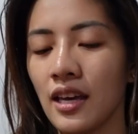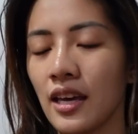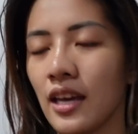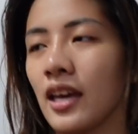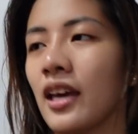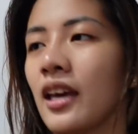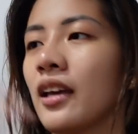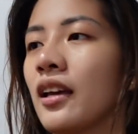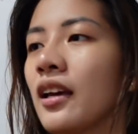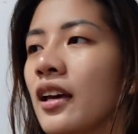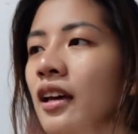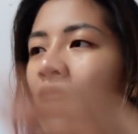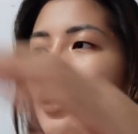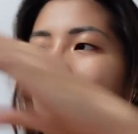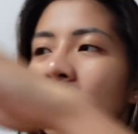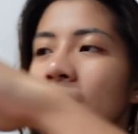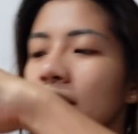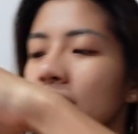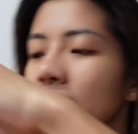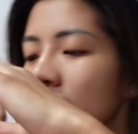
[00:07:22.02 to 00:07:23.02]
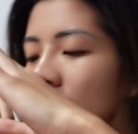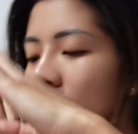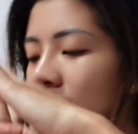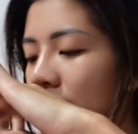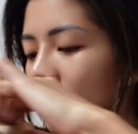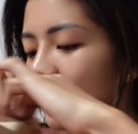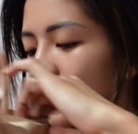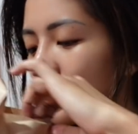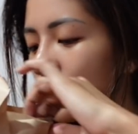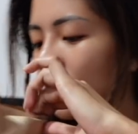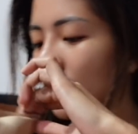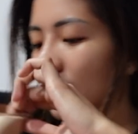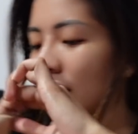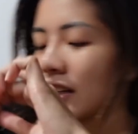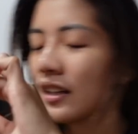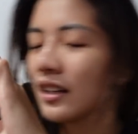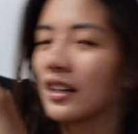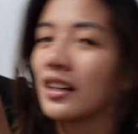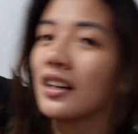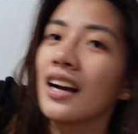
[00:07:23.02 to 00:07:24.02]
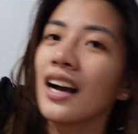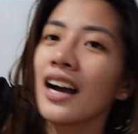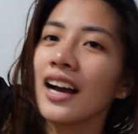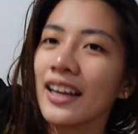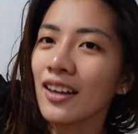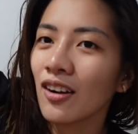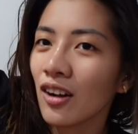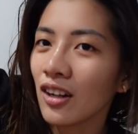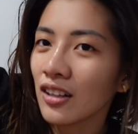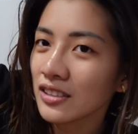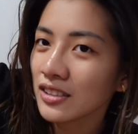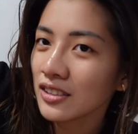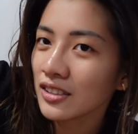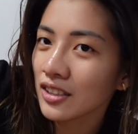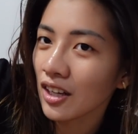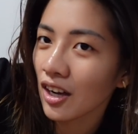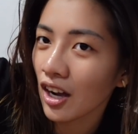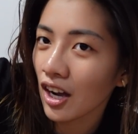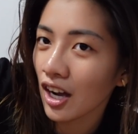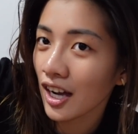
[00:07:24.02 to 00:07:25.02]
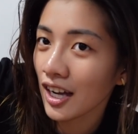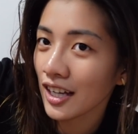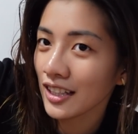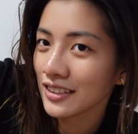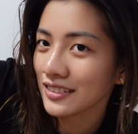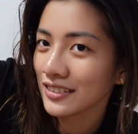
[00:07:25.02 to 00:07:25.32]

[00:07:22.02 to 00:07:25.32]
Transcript: And I also got